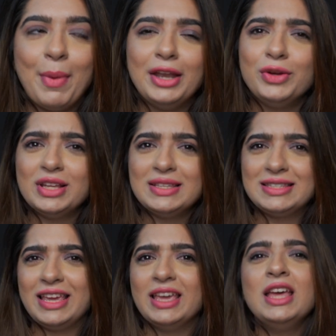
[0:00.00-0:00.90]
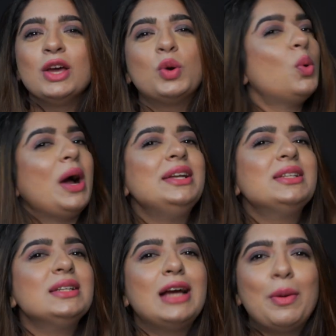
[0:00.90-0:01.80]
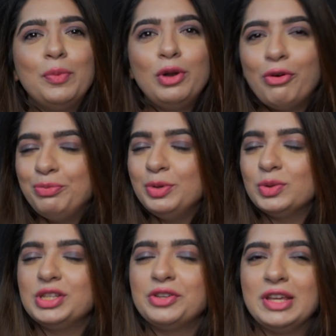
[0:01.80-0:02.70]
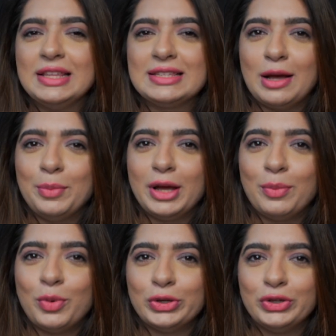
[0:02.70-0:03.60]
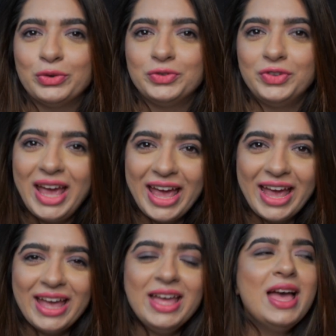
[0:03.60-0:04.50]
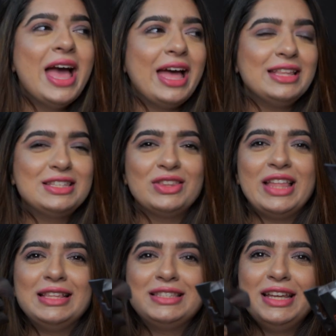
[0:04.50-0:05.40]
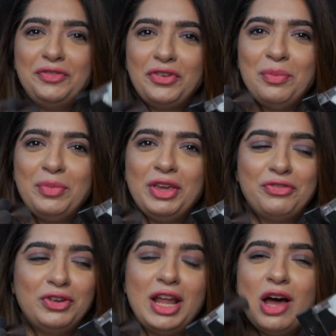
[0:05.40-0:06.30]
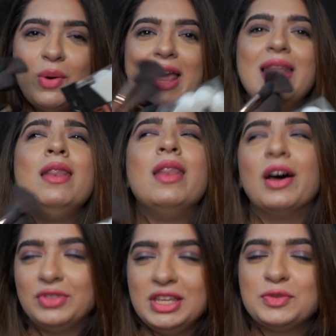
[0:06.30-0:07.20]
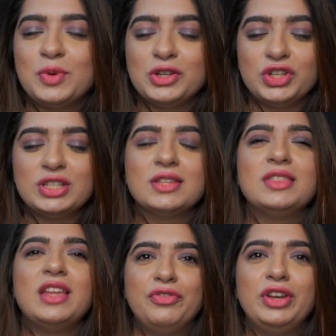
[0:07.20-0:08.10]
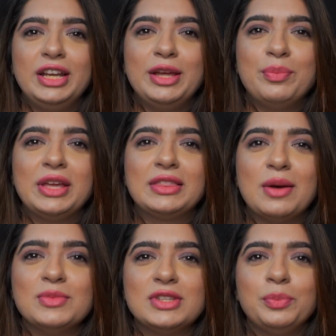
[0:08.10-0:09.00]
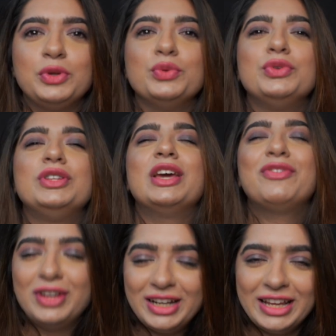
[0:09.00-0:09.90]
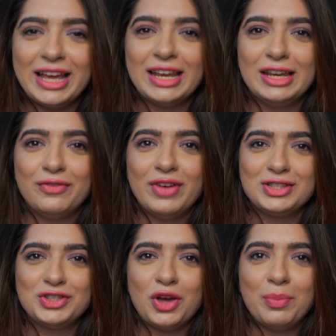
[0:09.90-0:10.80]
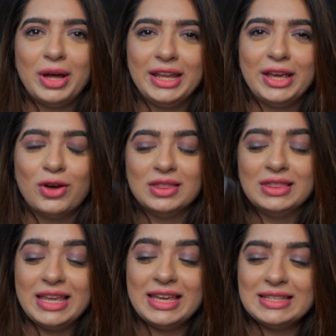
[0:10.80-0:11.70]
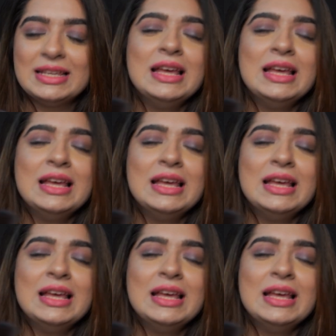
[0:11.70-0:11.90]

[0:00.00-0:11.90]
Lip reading: and you can see quite a couple of beauty reels coming up on your way. And so that's it from me for now. I love these brushes, so definitely a big thumbs up. You definitely can invest your money on these